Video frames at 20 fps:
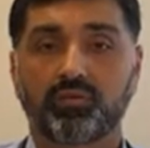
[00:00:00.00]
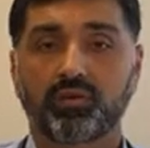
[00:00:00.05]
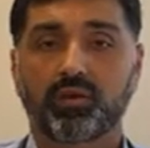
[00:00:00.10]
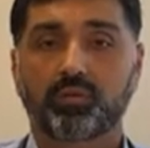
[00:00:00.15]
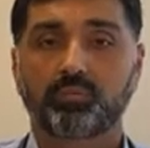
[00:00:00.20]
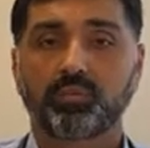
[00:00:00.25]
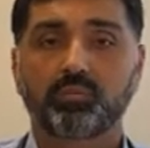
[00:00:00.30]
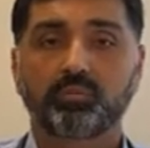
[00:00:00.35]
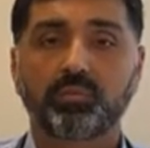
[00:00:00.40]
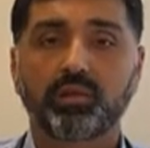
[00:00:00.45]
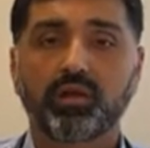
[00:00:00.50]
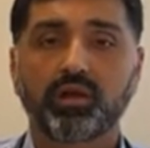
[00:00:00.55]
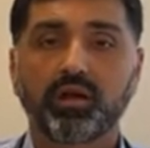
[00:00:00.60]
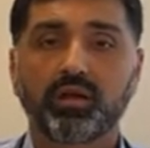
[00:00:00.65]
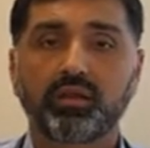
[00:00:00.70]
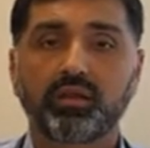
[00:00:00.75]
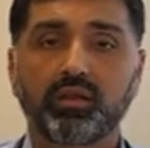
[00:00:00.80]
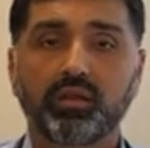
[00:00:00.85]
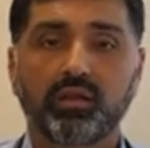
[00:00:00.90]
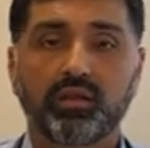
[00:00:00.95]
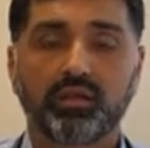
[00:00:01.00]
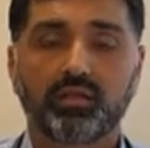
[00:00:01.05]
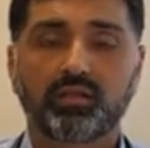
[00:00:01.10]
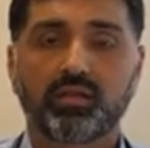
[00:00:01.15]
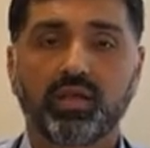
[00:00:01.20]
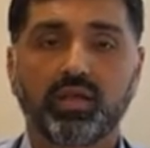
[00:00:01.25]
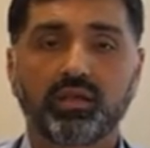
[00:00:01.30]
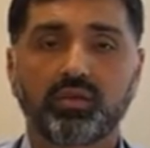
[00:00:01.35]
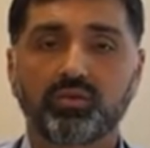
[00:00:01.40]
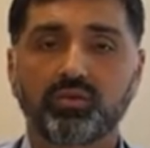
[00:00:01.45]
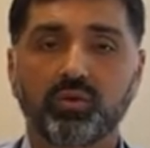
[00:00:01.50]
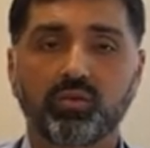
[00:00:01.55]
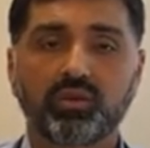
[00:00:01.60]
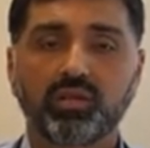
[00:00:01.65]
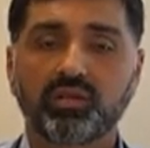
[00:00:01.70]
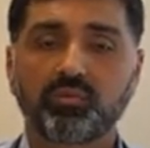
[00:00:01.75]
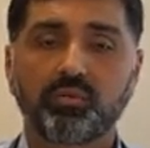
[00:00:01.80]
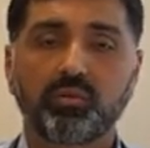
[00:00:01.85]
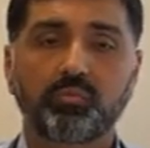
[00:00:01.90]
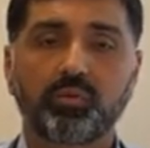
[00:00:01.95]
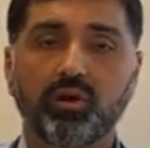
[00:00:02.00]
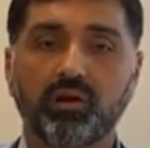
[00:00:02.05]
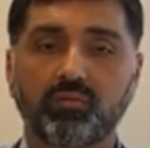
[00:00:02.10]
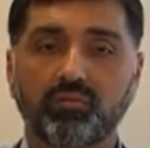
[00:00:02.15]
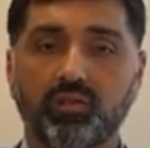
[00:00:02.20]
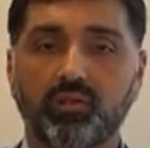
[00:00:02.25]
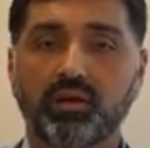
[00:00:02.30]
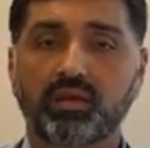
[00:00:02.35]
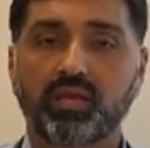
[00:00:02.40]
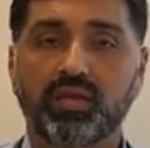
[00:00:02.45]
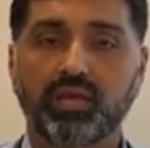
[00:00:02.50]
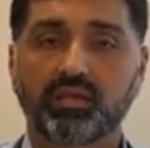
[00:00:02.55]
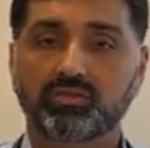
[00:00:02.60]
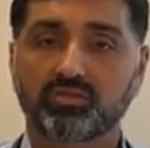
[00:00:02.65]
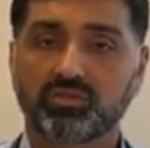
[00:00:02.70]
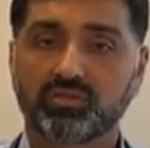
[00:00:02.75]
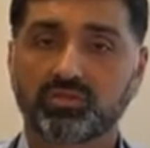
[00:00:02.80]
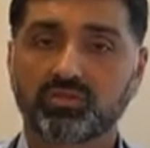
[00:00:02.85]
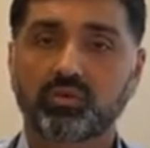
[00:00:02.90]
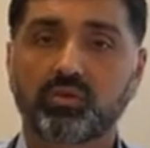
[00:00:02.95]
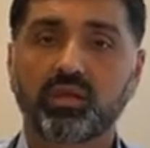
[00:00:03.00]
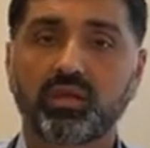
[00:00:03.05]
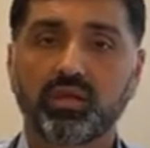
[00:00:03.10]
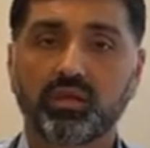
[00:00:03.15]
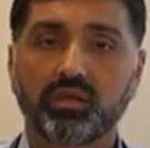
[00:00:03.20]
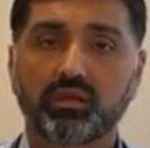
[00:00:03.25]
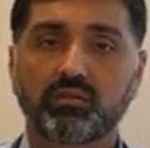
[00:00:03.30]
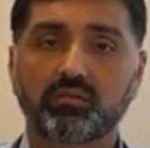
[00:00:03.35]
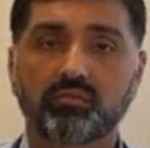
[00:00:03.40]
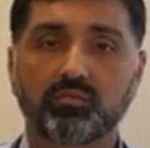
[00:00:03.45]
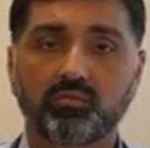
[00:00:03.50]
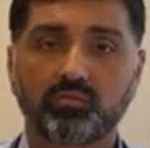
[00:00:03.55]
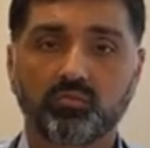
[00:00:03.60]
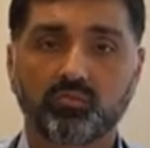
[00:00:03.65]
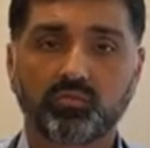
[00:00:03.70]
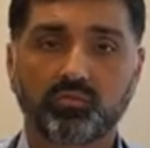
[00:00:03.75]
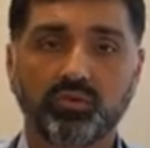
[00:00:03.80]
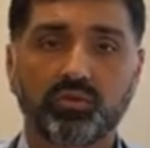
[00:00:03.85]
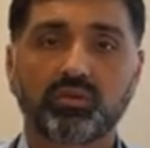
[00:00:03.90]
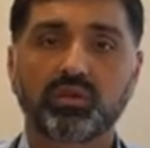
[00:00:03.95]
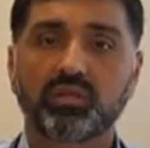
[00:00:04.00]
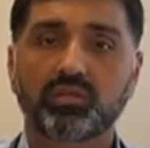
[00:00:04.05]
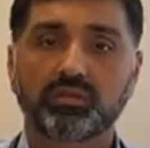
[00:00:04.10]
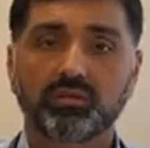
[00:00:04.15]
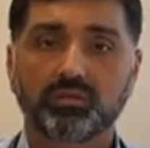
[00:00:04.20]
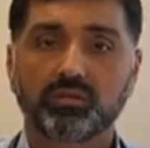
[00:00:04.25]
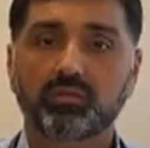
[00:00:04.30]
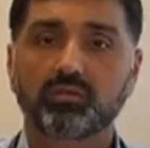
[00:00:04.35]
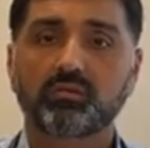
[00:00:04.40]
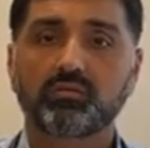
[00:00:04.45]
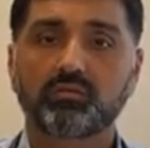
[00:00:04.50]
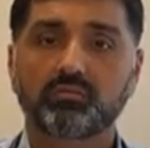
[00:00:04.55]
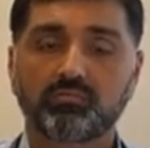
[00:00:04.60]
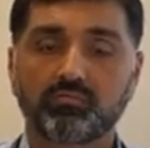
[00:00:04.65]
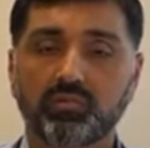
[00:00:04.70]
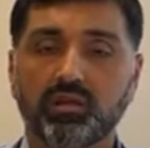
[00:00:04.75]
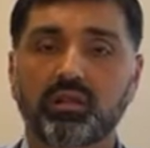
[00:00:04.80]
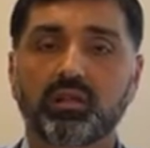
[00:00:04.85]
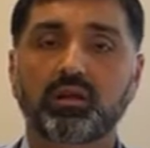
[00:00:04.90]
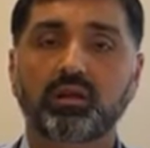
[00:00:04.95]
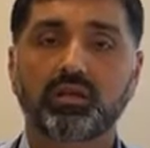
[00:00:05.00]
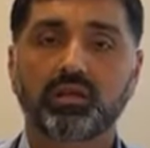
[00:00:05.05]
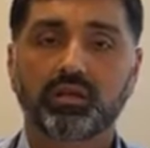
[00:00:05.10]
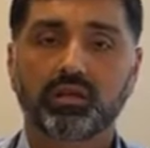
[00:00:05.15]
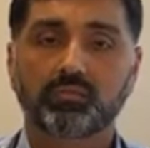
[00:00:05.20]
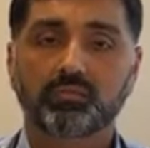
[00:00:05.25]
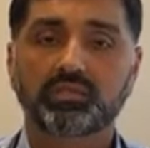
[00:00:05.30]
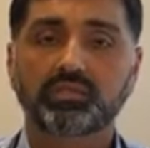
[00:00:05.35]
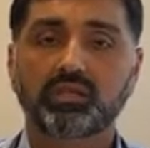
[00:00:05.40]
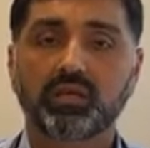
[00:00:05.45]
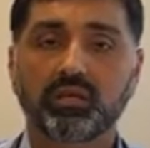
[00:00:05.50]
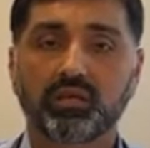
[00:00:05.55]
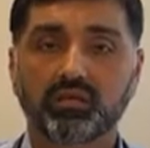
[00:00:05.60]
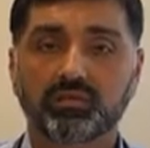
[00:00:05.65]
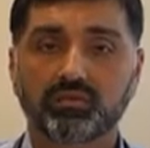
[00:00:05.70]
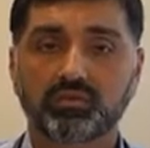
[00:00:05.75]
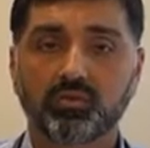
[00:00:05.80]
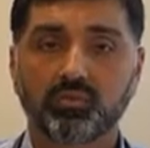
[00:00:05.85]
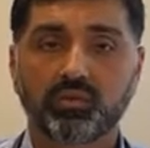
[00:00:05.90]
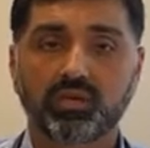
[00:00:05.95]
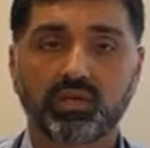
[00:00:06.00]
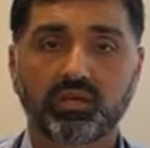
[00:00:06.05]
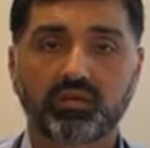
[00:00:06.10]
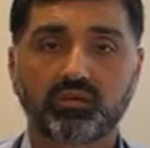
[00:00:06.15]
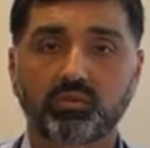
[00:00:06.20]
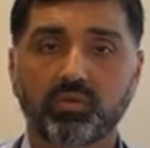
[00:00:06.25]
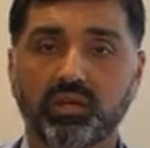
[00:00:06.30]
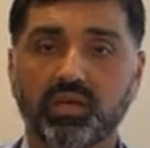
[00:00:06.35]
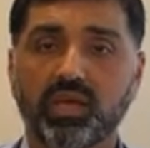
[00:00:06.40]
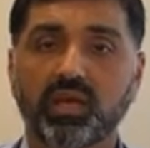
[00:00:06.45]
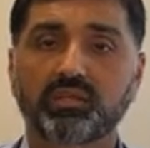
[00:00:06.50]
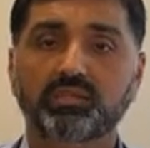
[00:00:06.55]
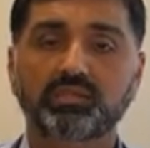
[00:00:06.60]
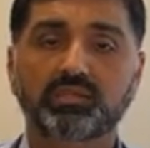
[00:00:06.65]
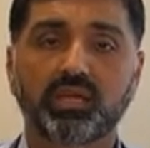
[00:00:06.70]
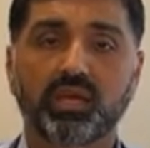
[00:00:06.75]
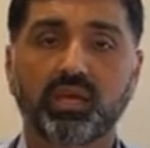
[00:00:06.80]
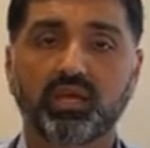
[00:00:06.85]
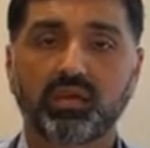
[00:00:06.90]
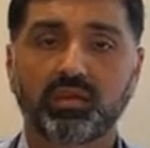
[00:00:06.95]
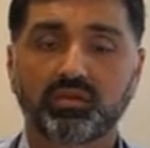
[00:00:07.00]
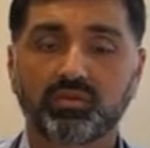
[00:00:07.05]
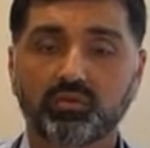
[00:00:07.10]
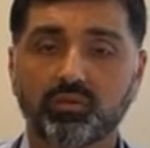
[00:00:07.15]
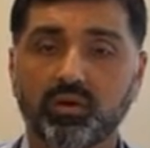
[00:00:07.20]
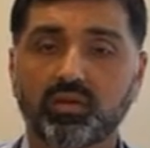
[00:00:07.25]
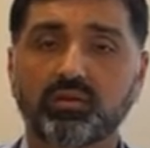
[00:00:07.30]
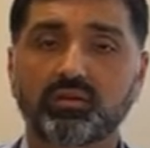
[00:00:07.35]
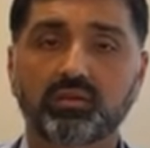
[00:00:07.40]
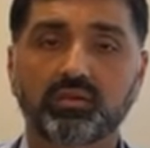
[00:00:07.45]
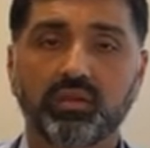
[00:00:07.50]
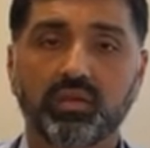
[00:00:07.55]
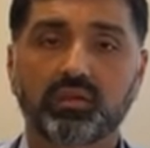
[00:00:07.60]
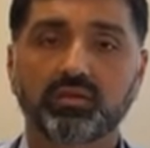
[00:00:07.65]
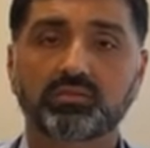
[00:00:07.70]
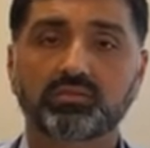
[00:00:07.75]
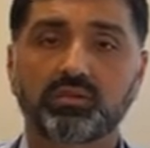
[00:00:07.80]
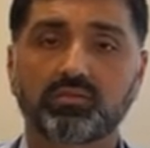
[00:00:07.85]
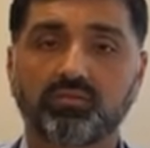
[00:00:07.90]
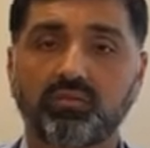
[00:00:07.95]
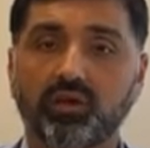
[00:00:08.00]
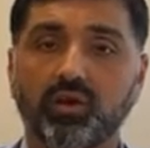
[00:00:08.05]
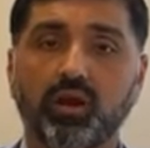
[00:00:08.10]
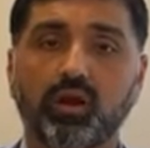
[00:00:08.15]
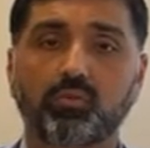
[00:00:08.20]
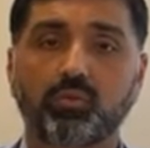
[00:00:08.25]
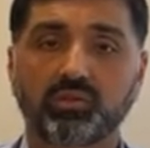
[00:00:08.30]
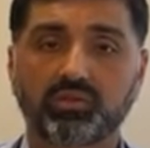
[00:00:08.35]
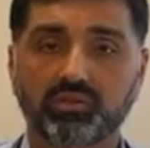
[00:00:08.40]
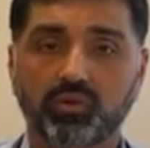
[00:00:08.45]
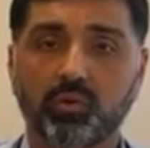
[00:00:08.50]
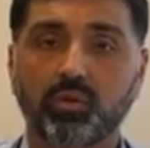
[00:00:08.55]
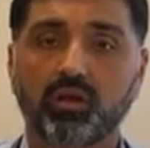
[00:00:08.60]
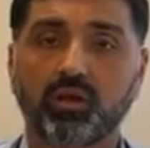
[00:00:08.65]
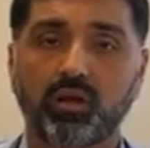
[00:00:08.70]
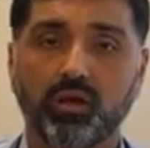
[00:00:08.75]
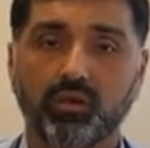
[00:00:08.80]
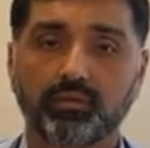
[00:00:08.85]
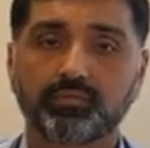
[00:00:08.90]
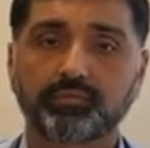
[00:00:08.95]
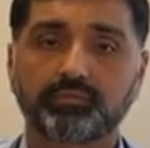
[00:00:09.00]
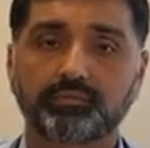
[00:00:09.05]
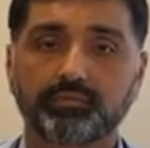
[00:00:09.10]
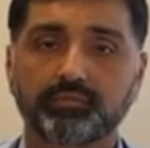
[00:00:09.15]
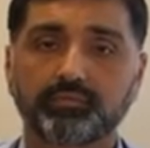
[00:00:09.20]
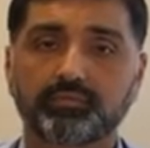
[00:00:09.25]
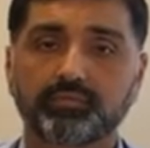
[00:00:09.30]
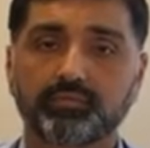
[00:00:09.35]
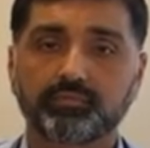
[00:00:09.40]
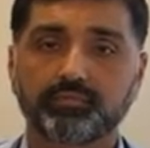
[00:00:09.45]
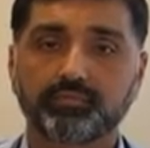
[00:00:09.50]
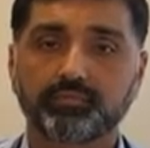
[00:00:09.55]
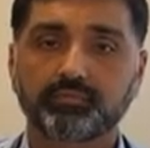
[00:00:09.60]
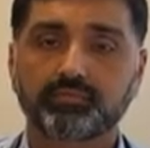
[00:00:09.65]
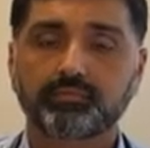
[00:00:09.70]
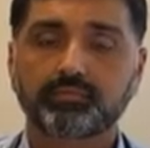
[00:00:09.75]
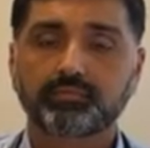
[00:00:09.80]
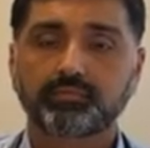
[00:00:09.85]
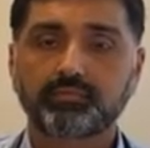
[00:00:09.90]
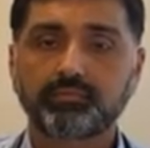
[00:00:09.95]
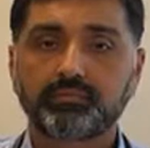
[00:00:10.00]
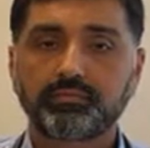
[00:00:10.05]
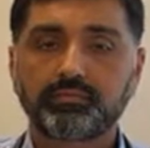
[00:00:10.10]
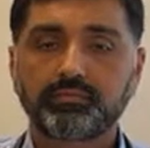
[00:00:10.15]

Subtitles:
up of blood, then you don't need to be part of the lung cancer screening. You need to clearly come see us so we can do a CAT scan and do other things to figure out what's going on.